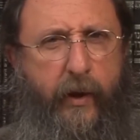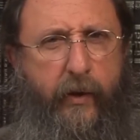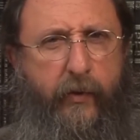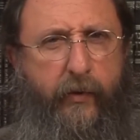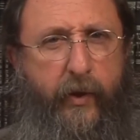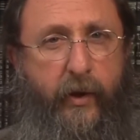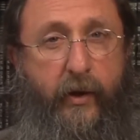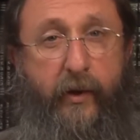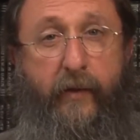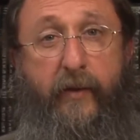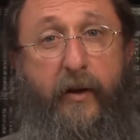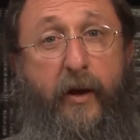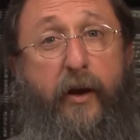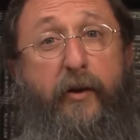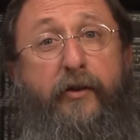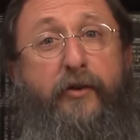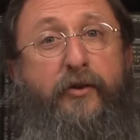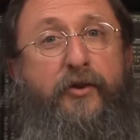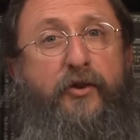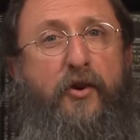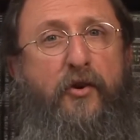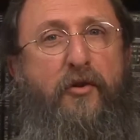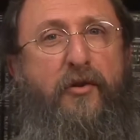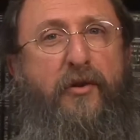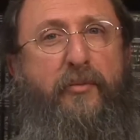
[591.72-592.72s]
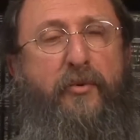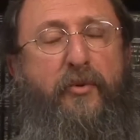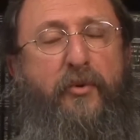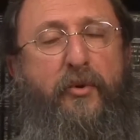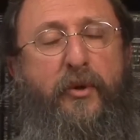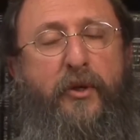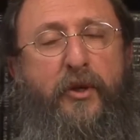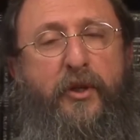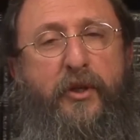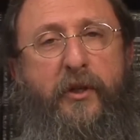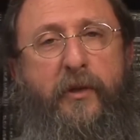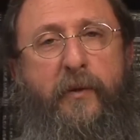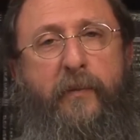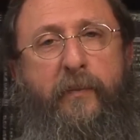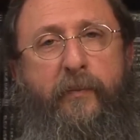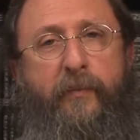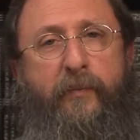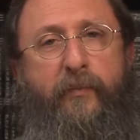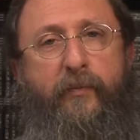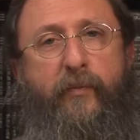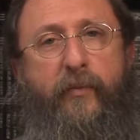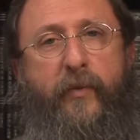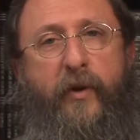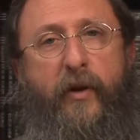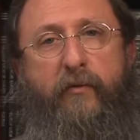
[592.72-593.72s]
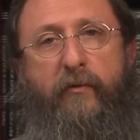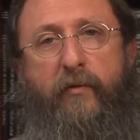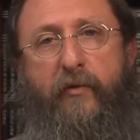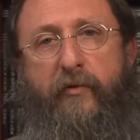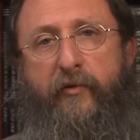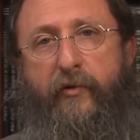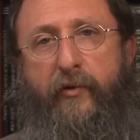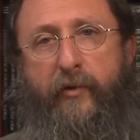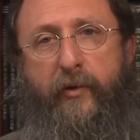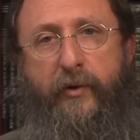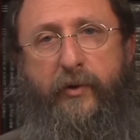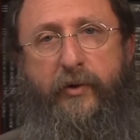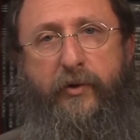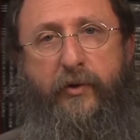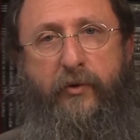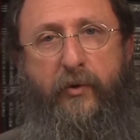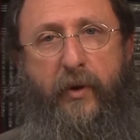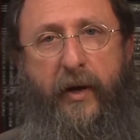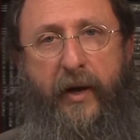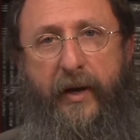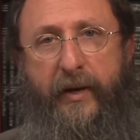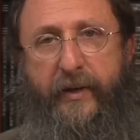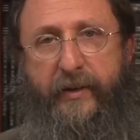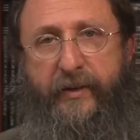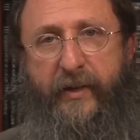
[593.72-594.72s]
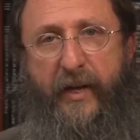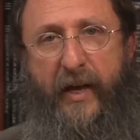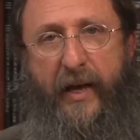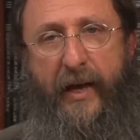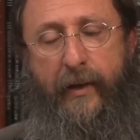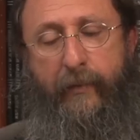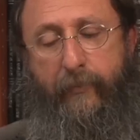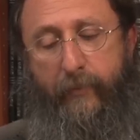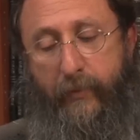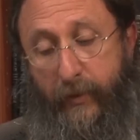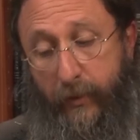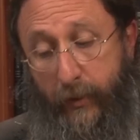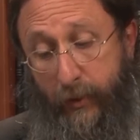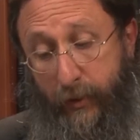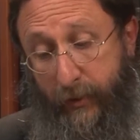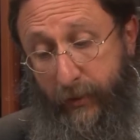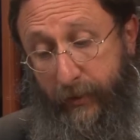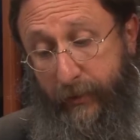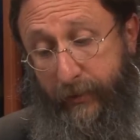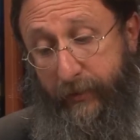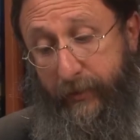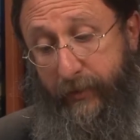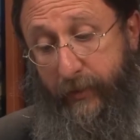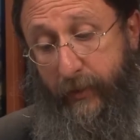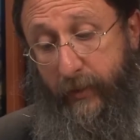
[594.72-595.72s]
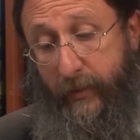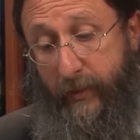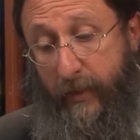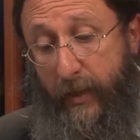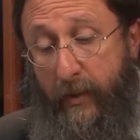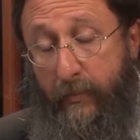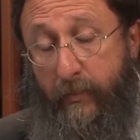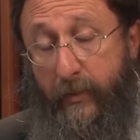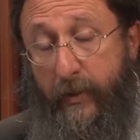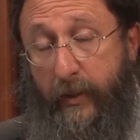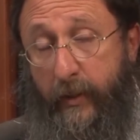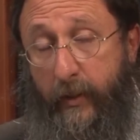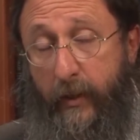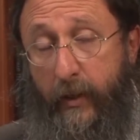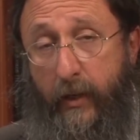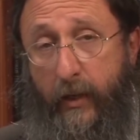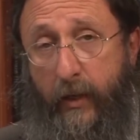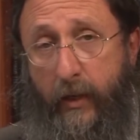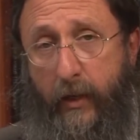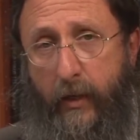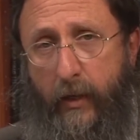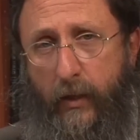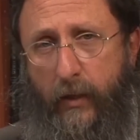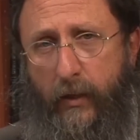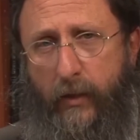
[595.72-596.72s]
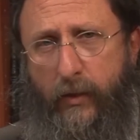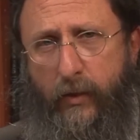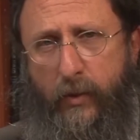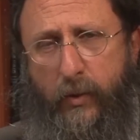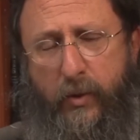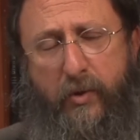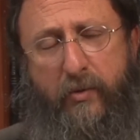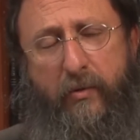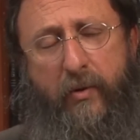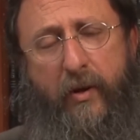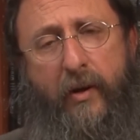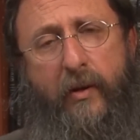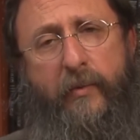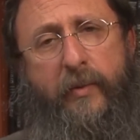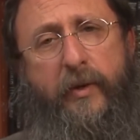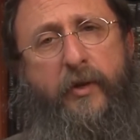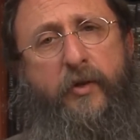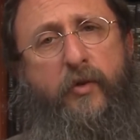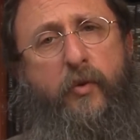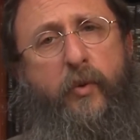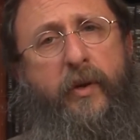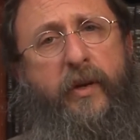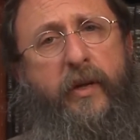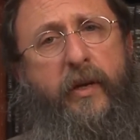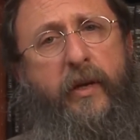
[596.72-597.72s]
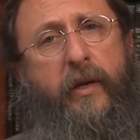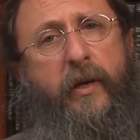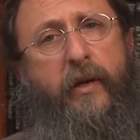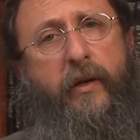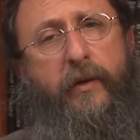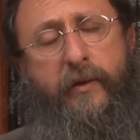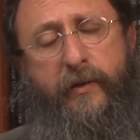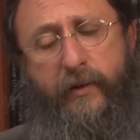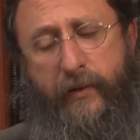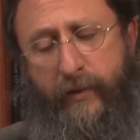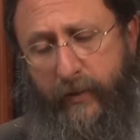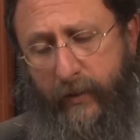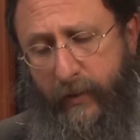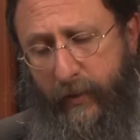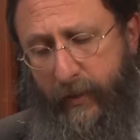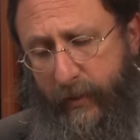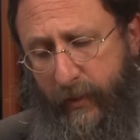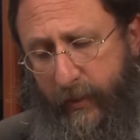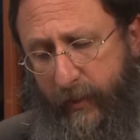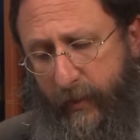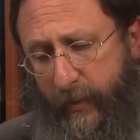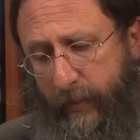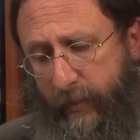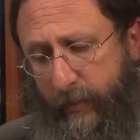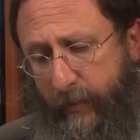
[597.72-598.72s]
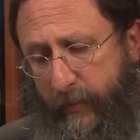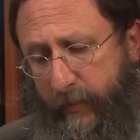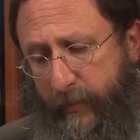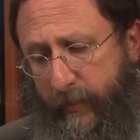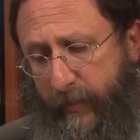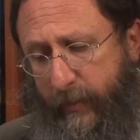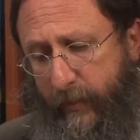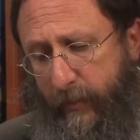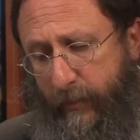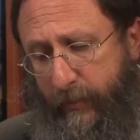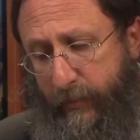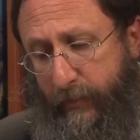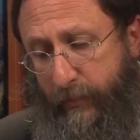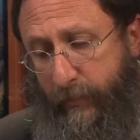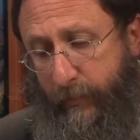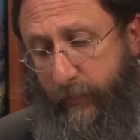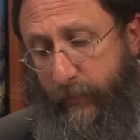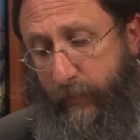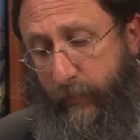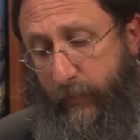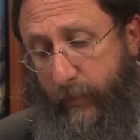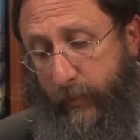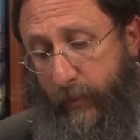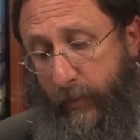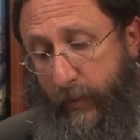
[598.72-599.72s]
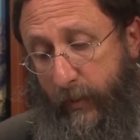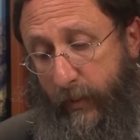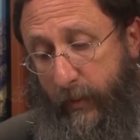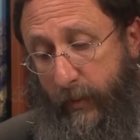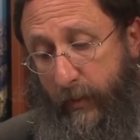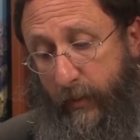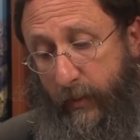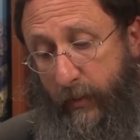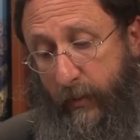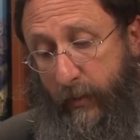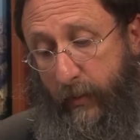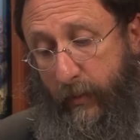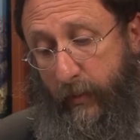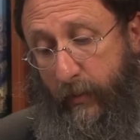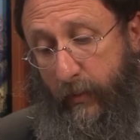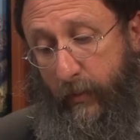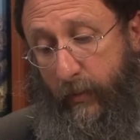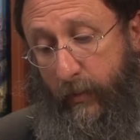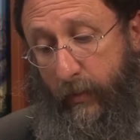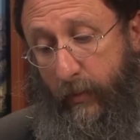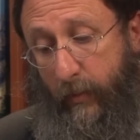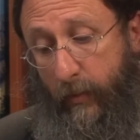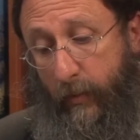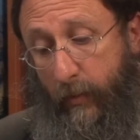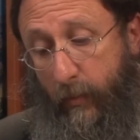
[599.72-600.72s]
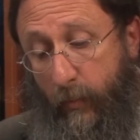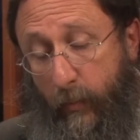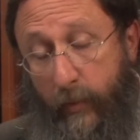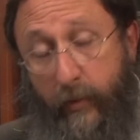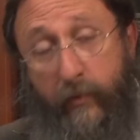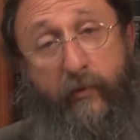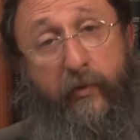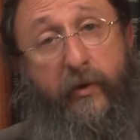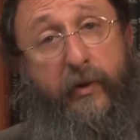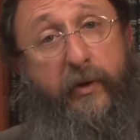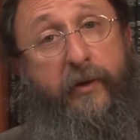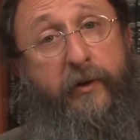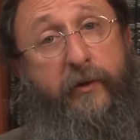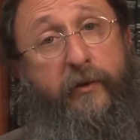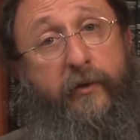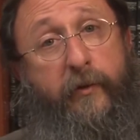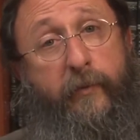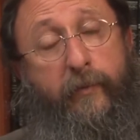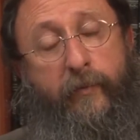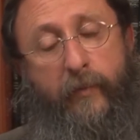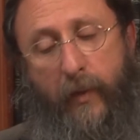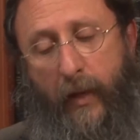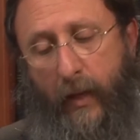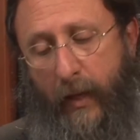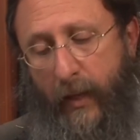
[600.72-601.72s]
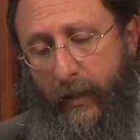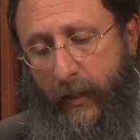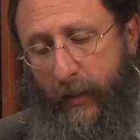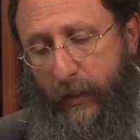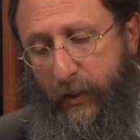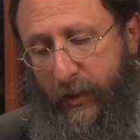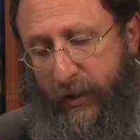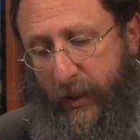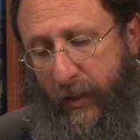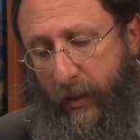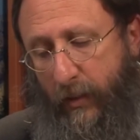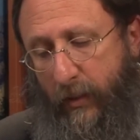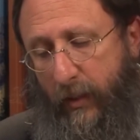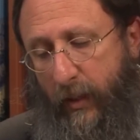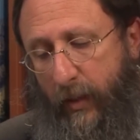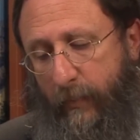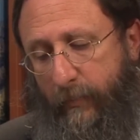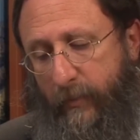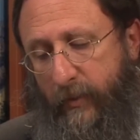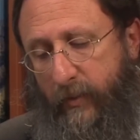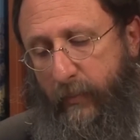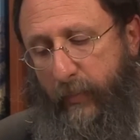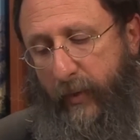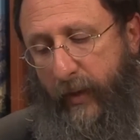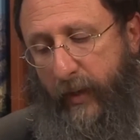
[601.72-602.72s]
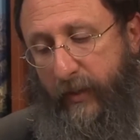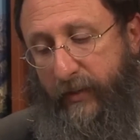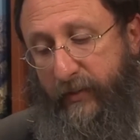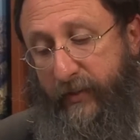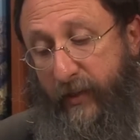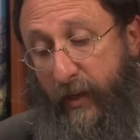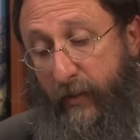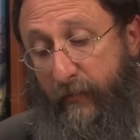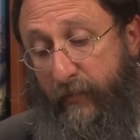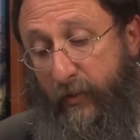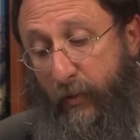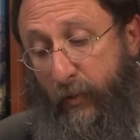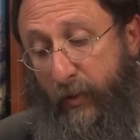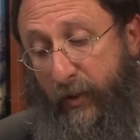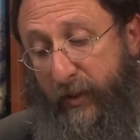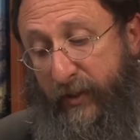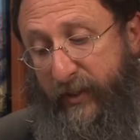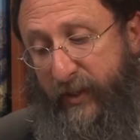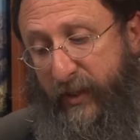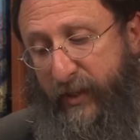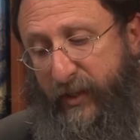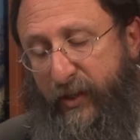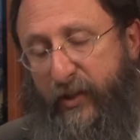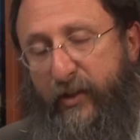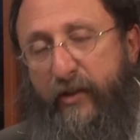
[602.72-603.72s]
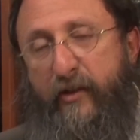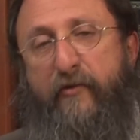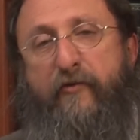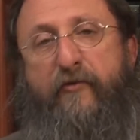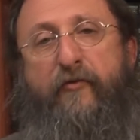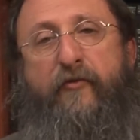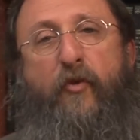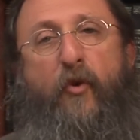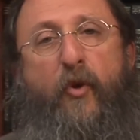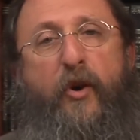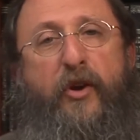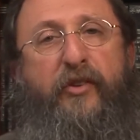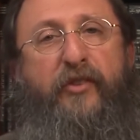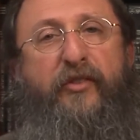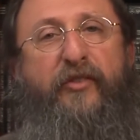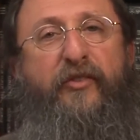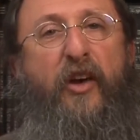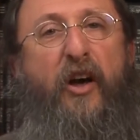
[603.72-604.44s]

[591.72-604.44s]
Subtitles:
that in the other Torah portion, referred to as admonitions, namely Deuteronomy 28, there too we read, and it shall come to pass that if you listen to the voice